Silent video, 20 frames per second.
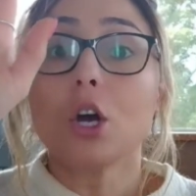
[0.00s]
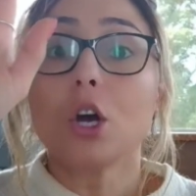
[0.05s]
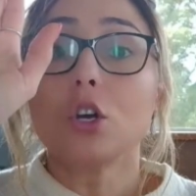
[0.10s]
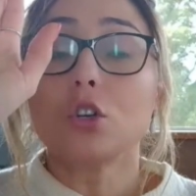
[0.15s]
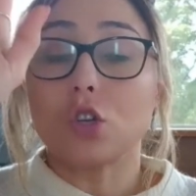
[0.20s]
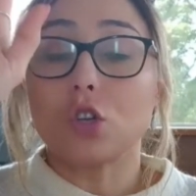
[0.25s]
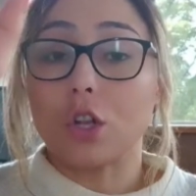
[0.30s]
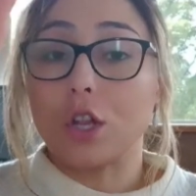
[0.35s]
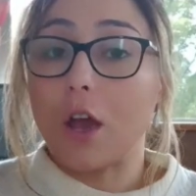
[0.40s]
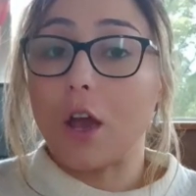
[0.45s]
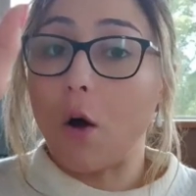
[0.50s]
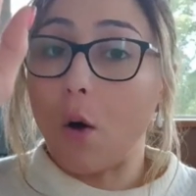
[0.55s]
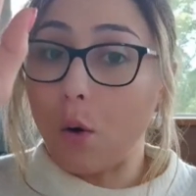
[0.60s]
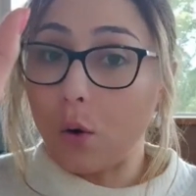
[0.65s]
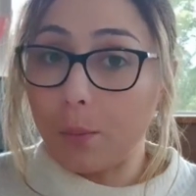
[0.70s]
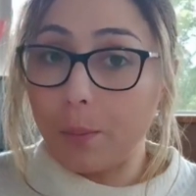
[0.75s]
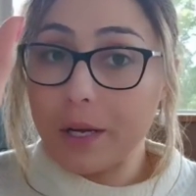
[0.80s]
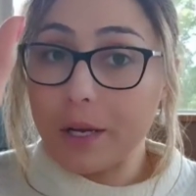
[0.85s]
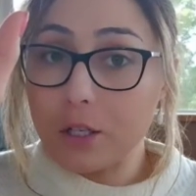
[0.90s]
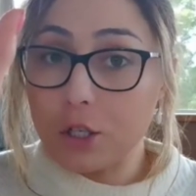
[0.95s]
So the
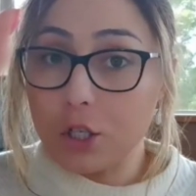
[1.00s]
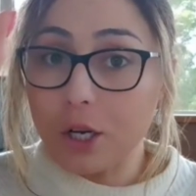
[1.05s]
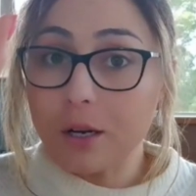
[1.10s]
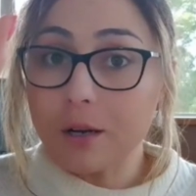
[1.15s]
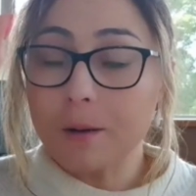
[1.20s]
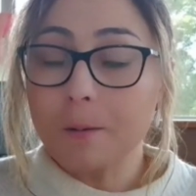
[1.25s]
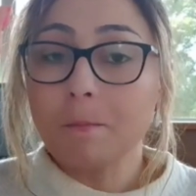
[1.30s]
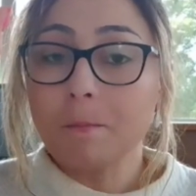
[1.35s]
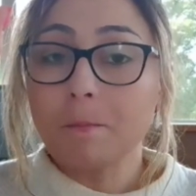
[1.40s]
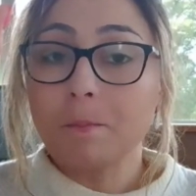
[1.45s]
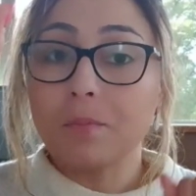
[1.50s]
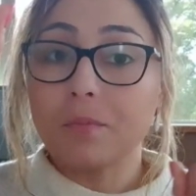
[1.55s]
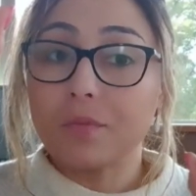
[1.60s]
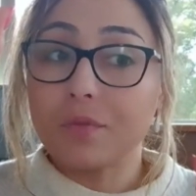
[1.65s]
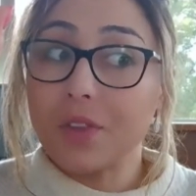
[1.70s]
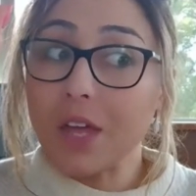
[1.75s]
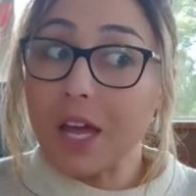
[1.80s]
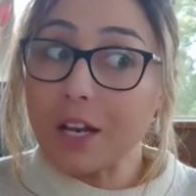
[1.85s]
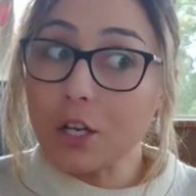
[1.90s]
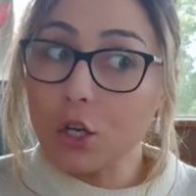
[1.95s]
old picture,
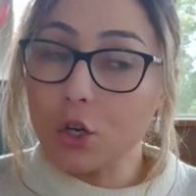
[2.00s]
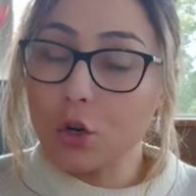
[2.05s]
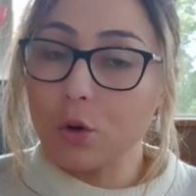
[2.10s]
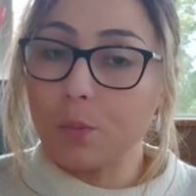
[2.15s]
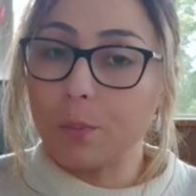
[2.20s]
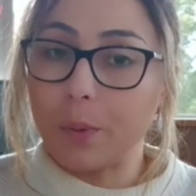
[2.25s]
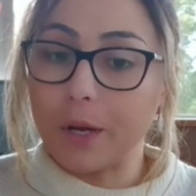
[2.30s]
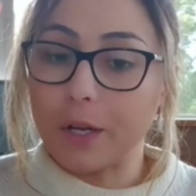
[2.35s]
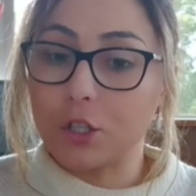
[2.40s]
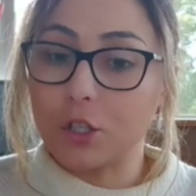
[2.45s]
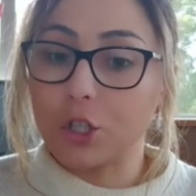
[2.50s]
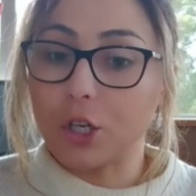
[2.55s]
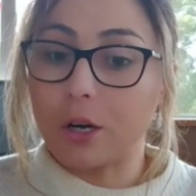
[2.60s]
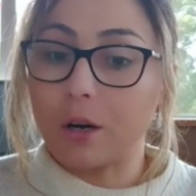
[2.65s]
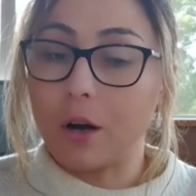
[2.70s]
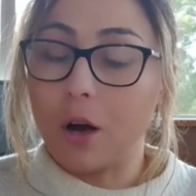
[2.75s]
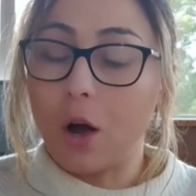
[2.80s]
then new picture.